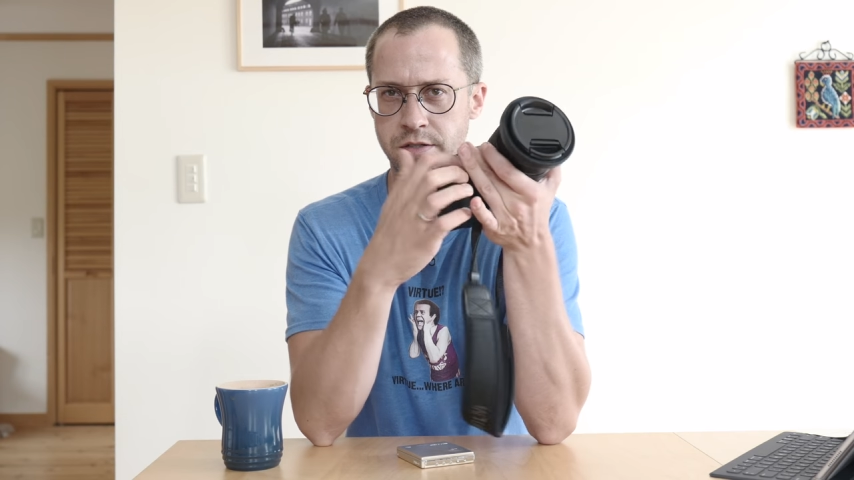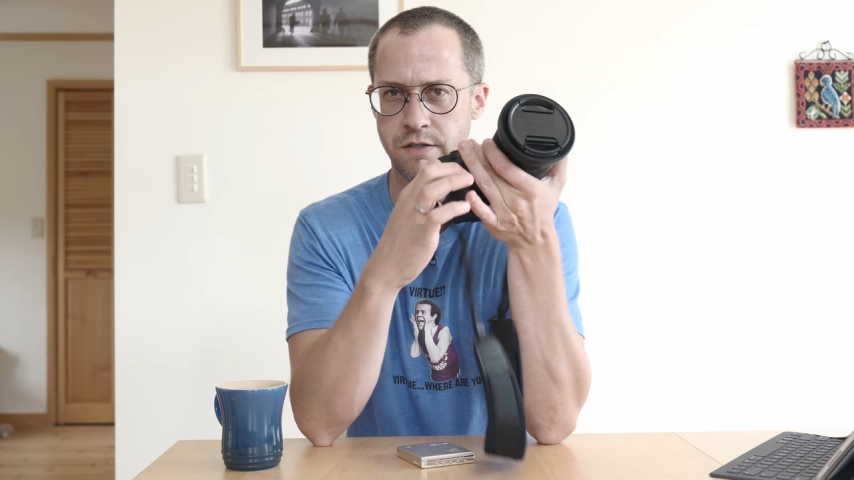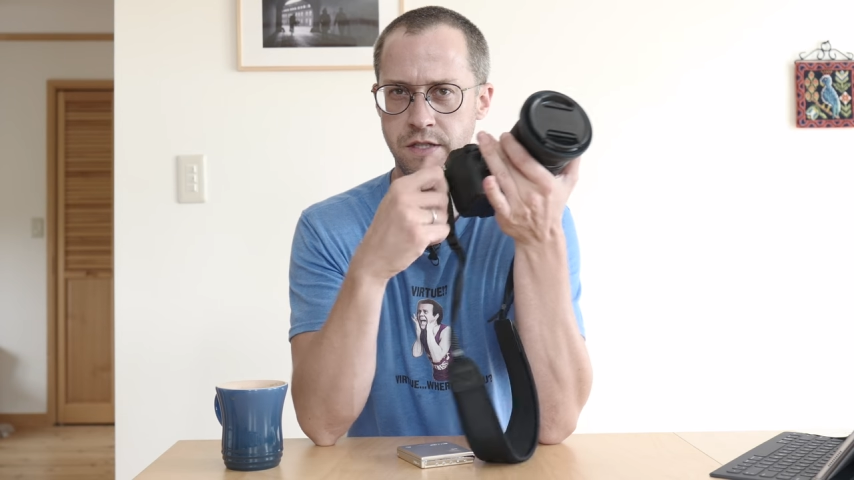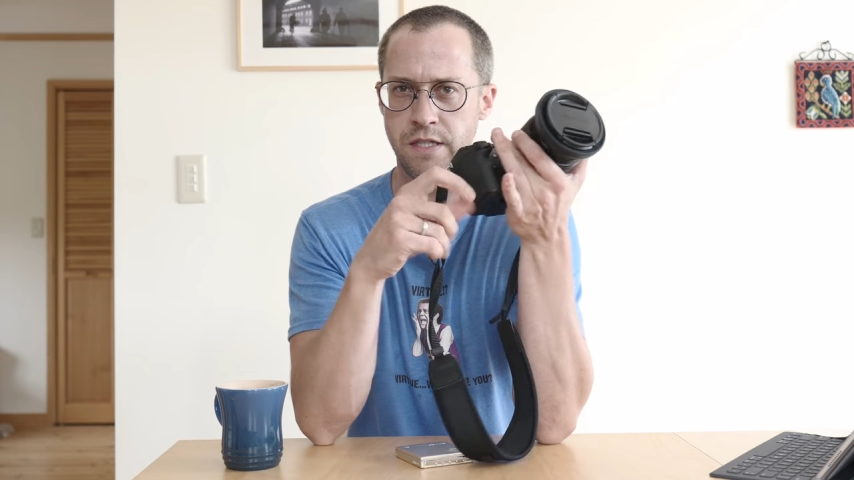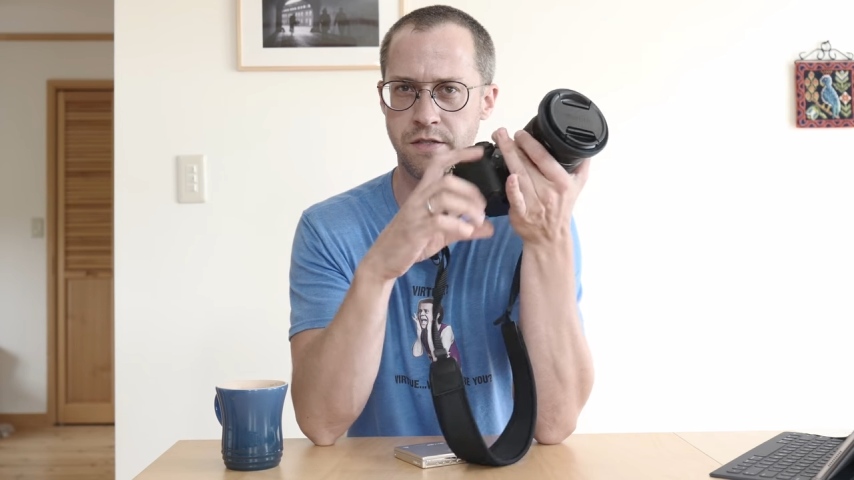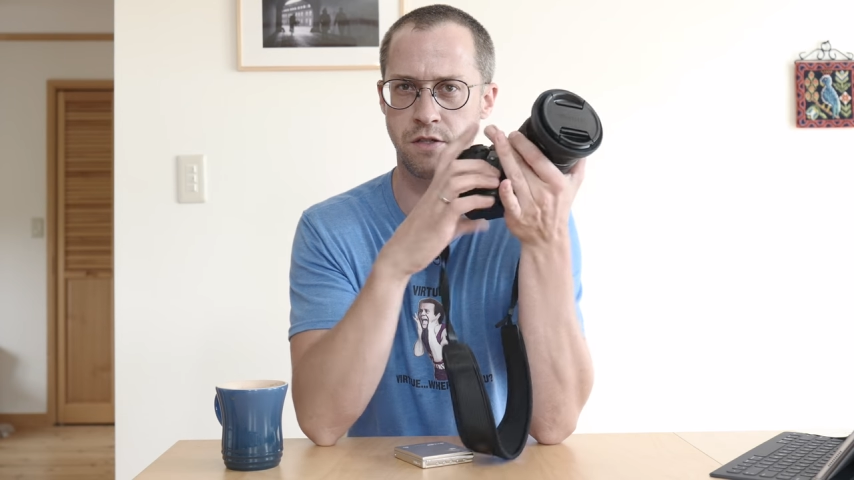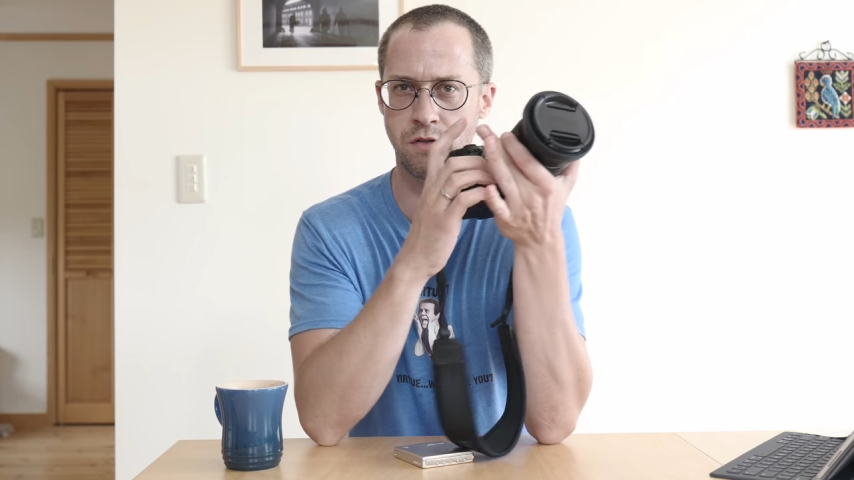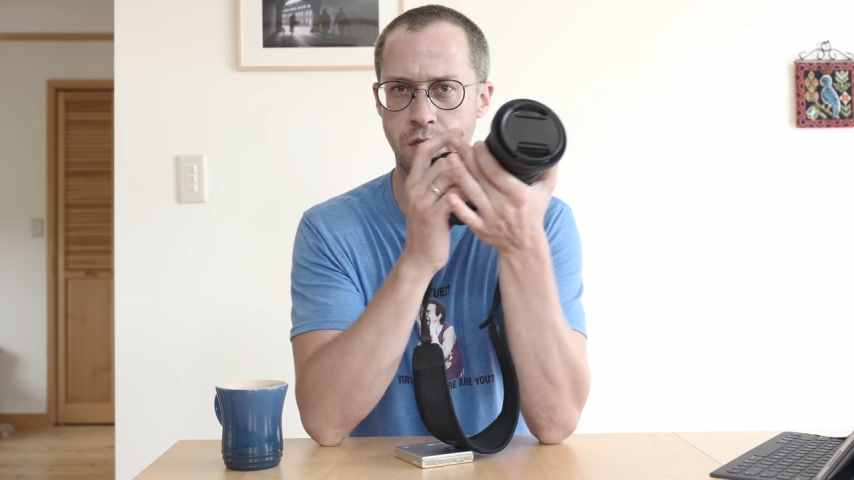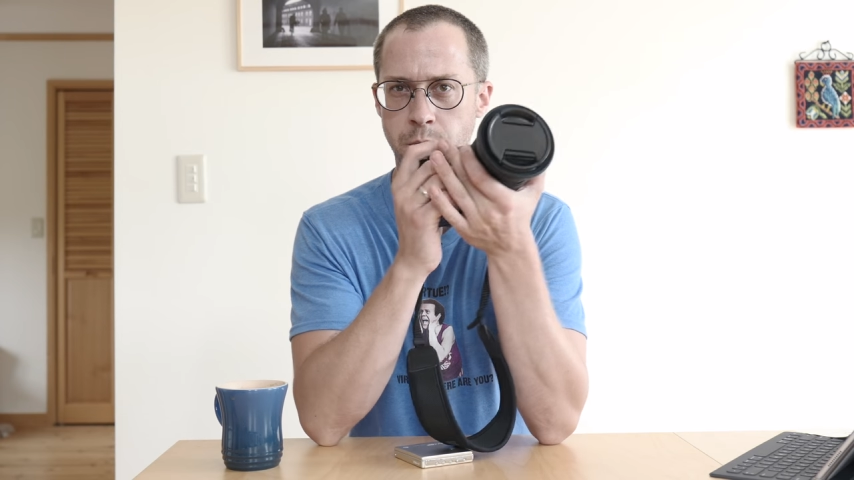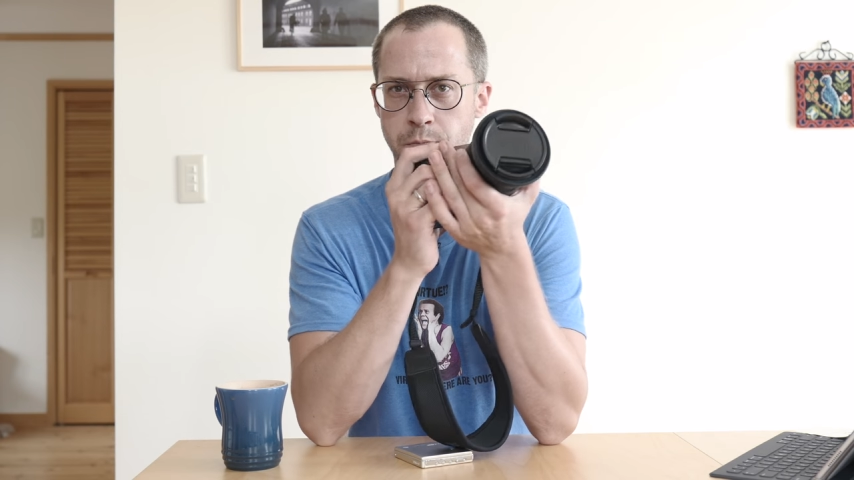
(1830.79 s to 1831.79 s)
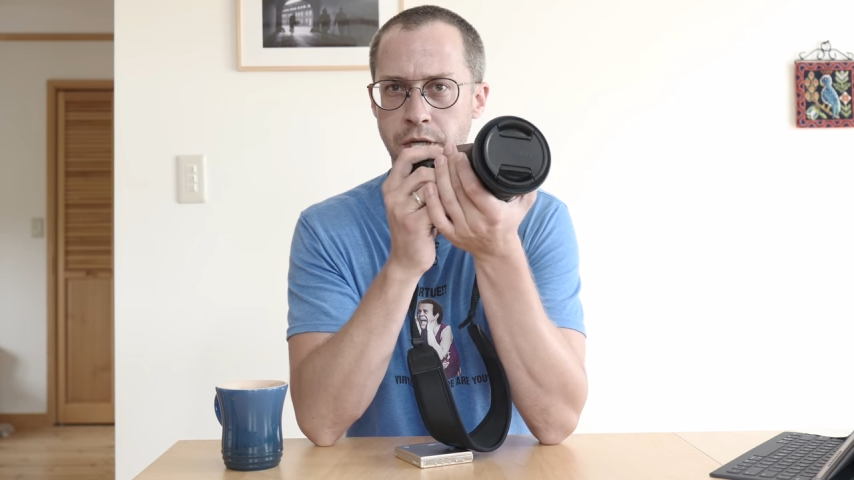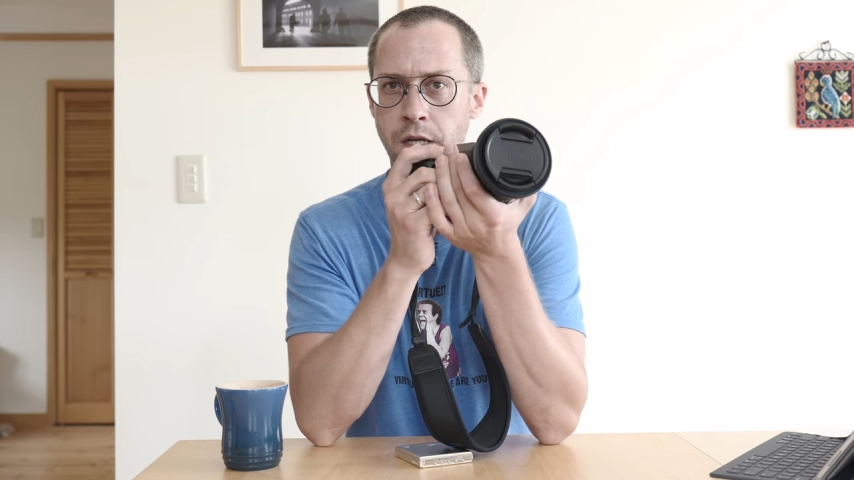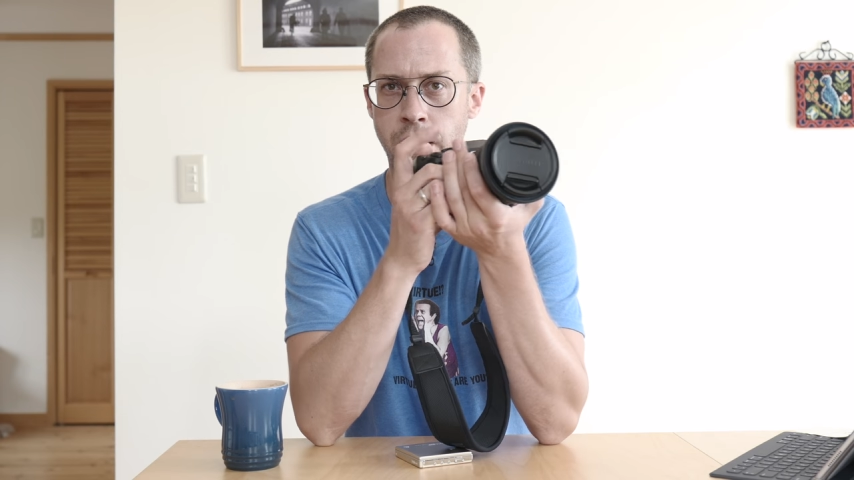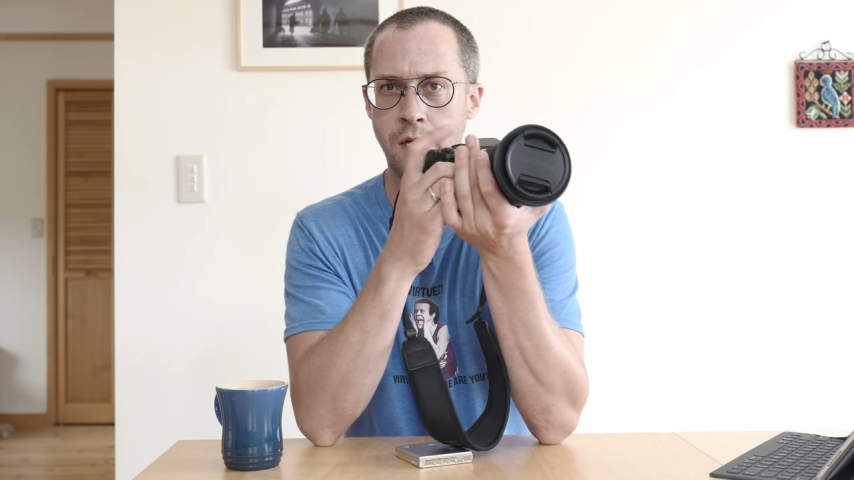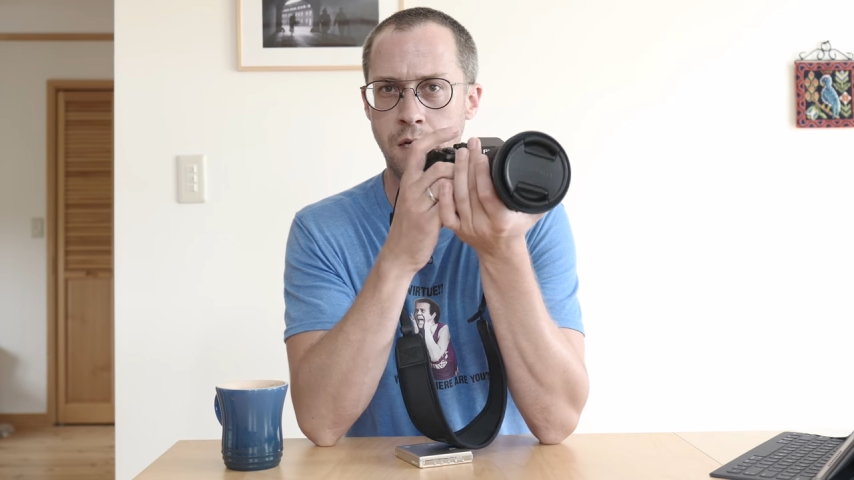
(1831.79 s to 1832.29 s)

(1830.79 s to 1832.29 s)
a decent grip and